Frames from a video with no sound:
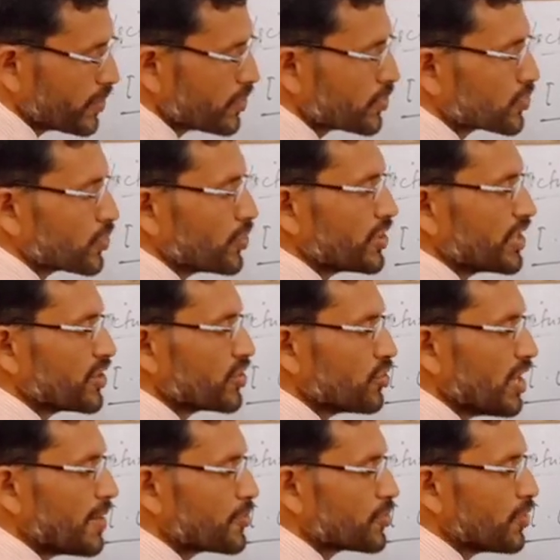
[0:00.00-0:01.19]
So here you have
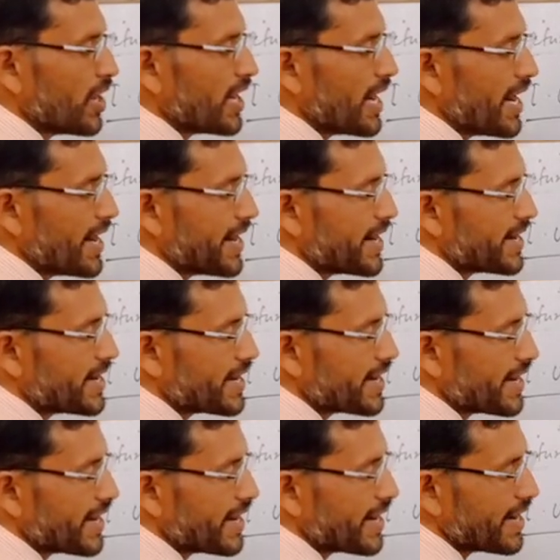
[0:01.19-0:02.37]
to add
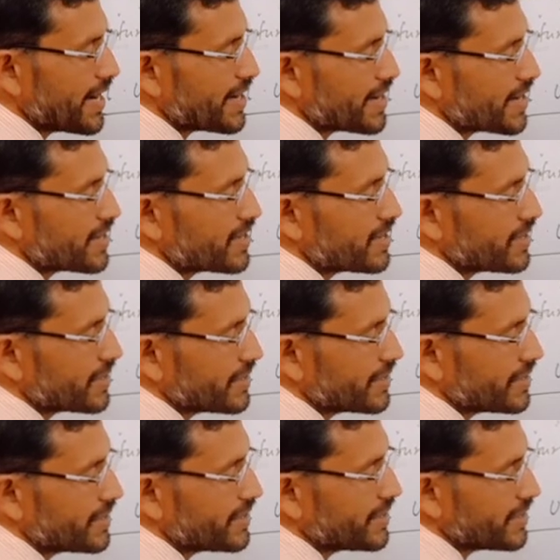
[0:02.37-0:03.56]

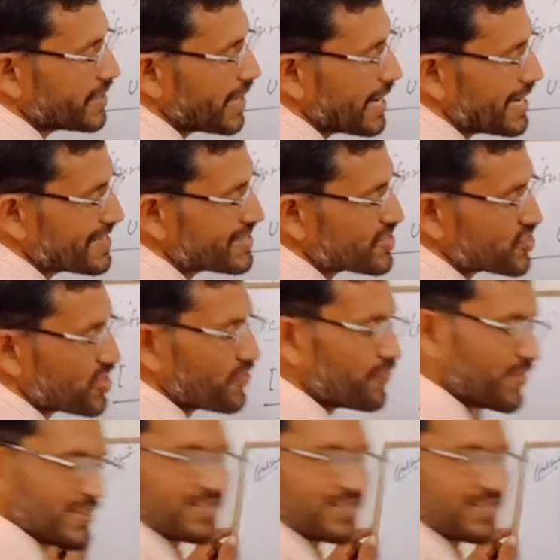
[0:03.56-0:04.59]
ANE as suffix.